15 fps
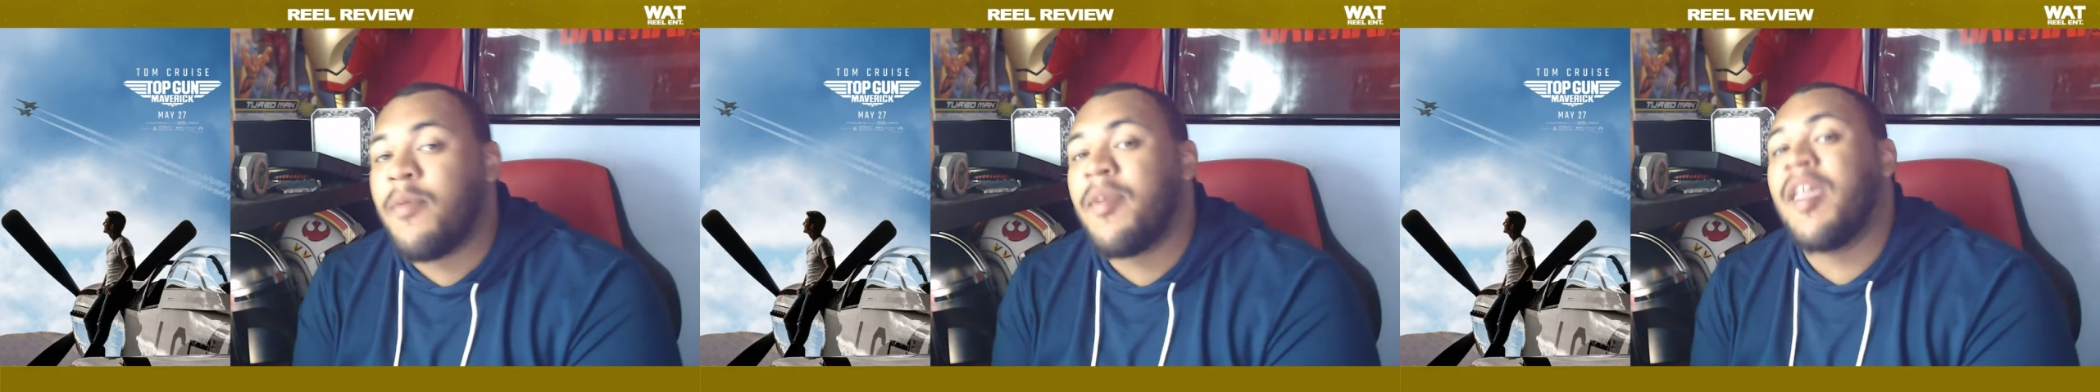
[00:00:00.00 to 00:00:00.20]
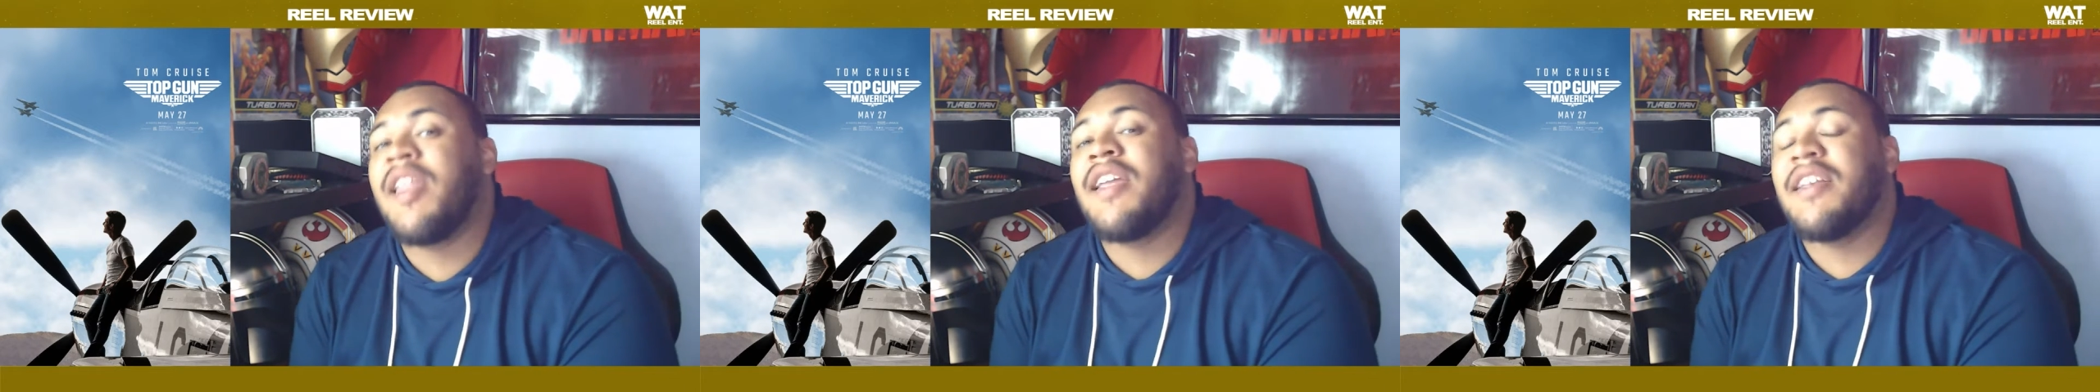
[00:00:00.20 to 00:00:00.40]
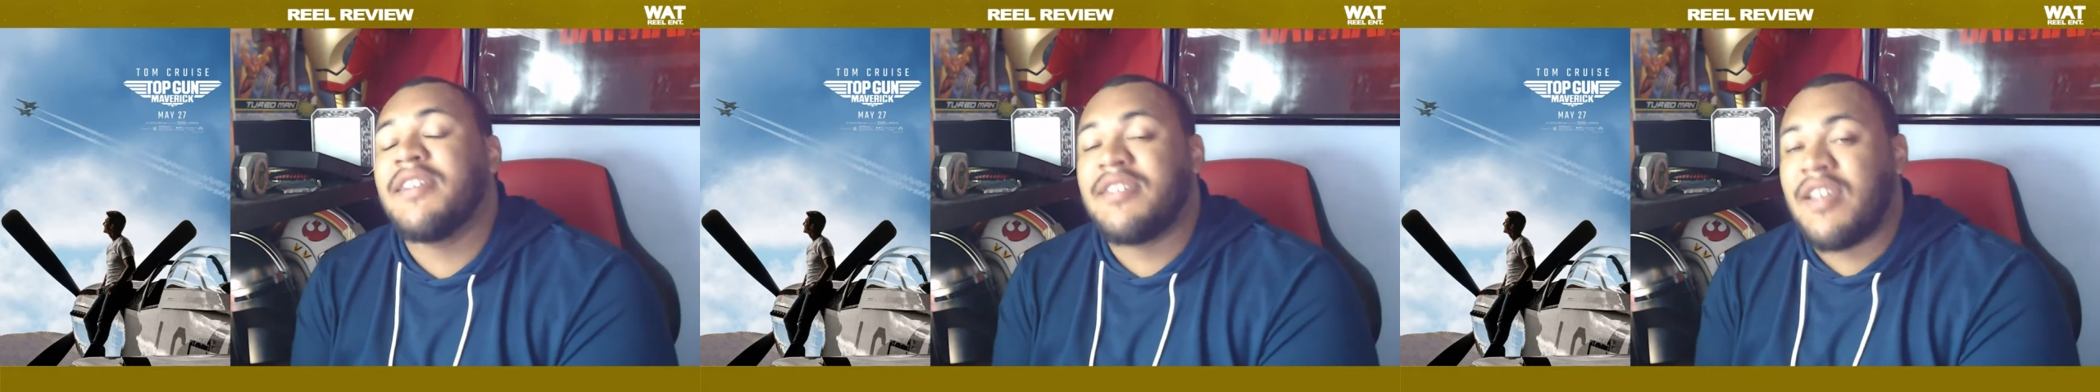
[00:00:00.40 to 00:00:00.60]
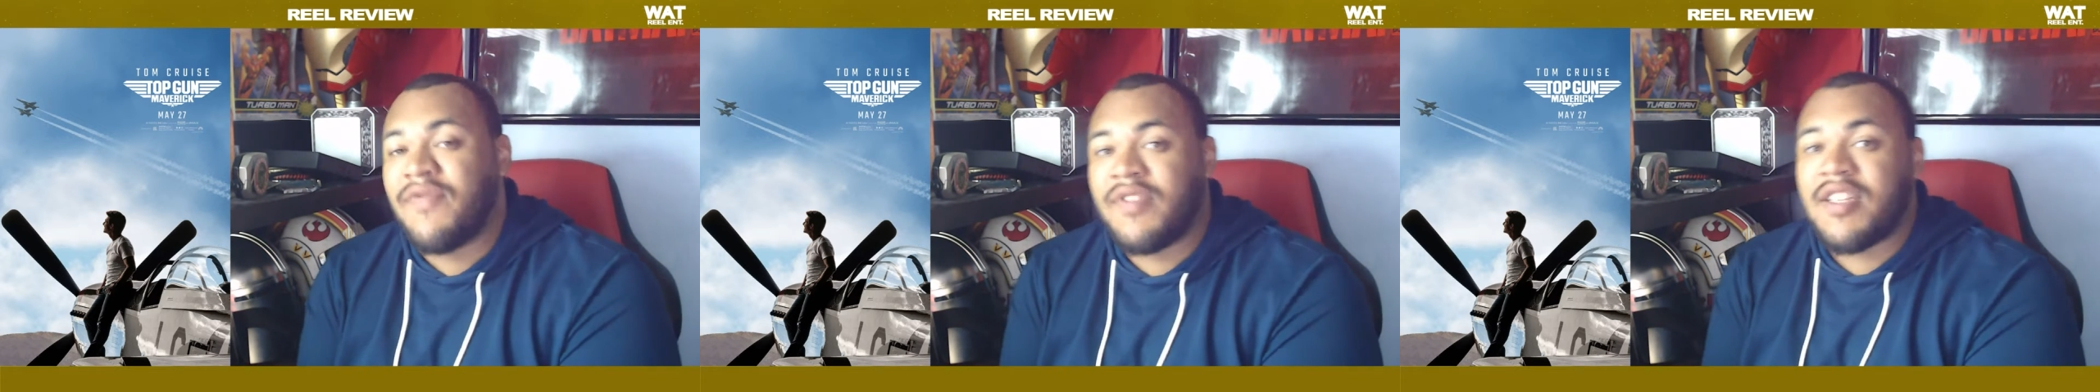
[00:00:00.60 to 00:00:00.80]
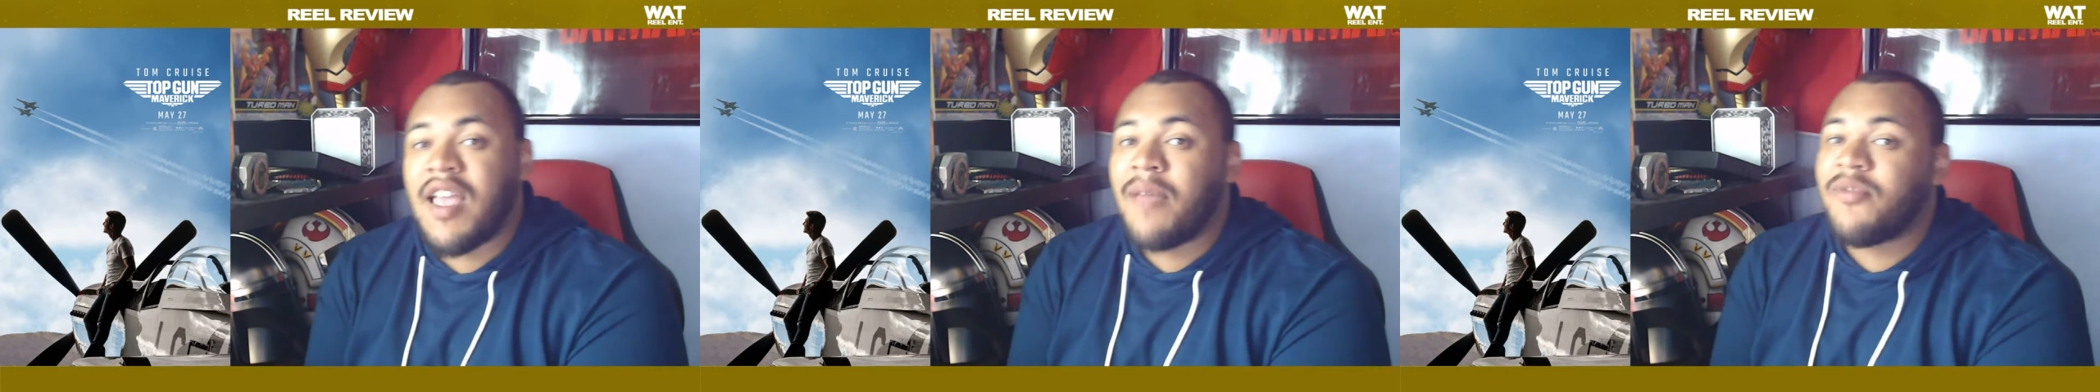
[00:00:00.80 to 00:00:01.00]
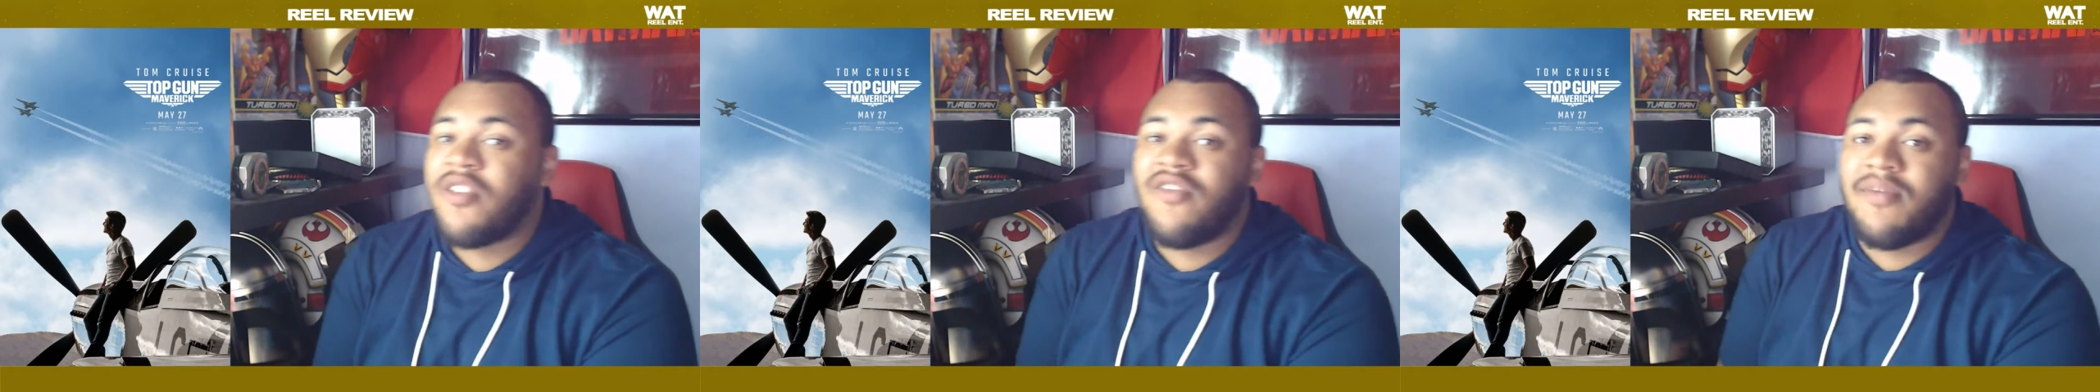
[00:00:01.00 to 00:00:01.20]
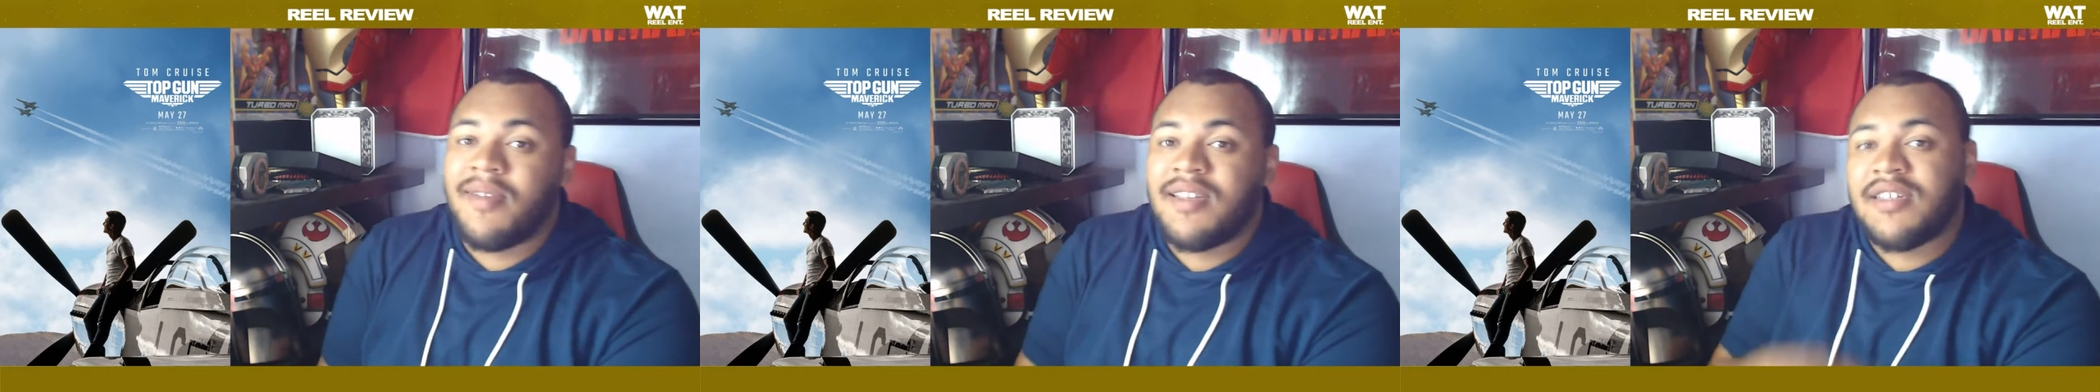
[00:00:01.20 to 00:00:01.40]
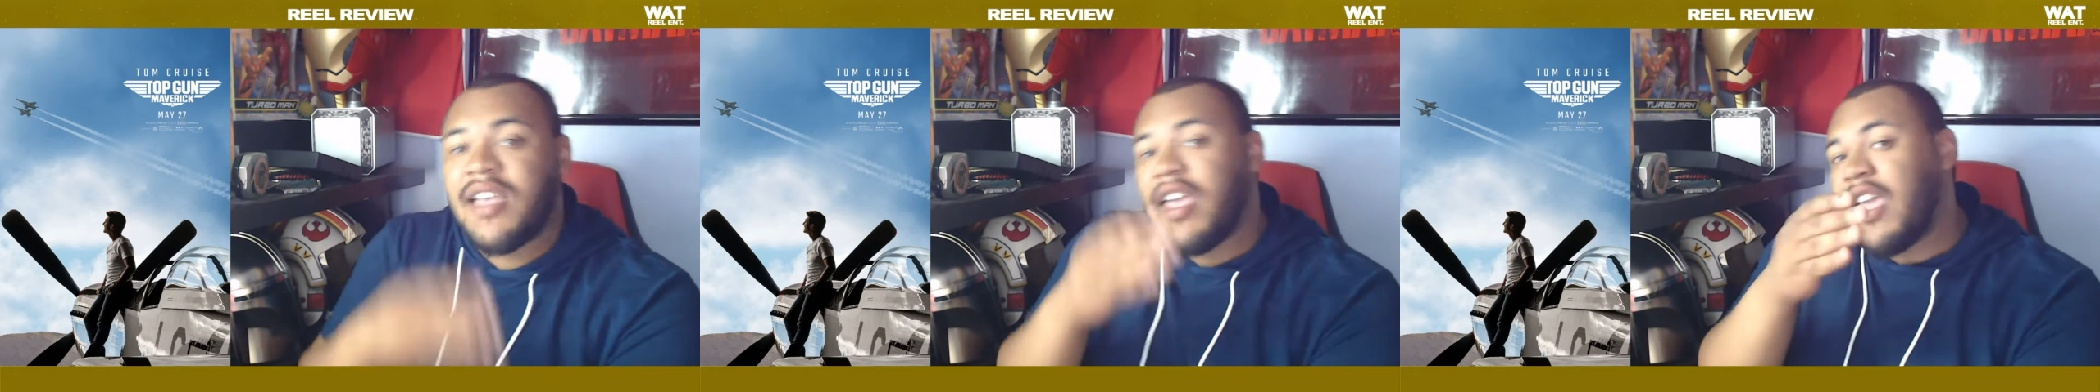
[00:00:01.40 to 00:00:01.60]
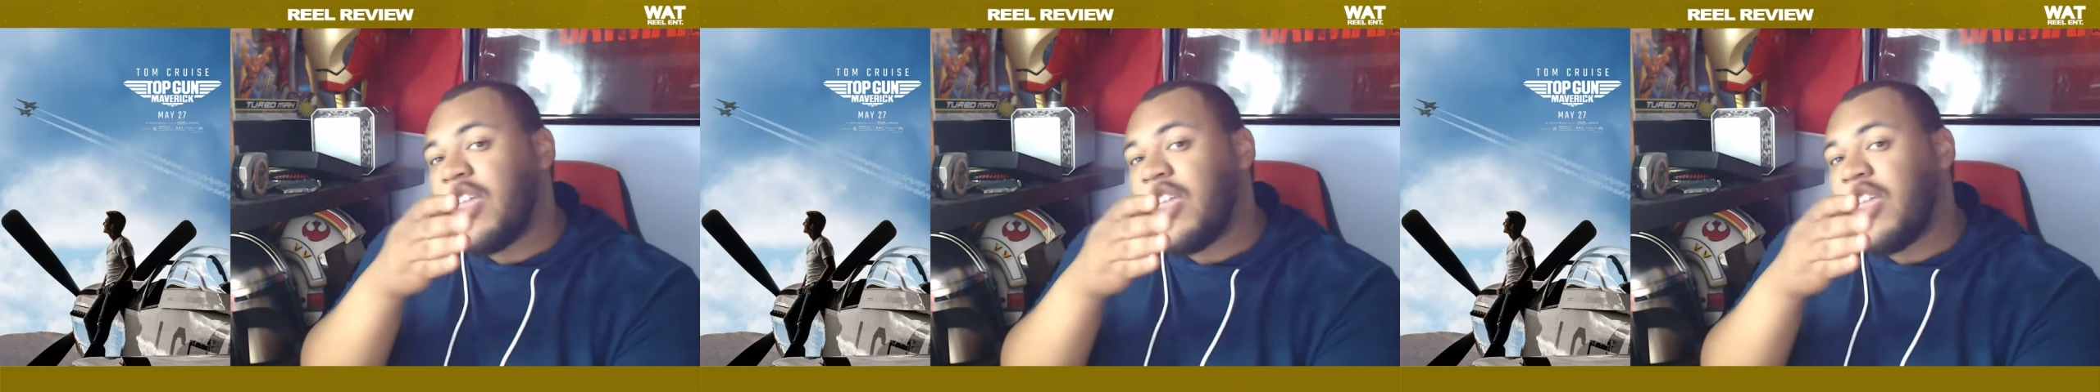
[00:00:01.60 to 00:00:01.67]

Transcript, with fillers: the beginning seven times over because I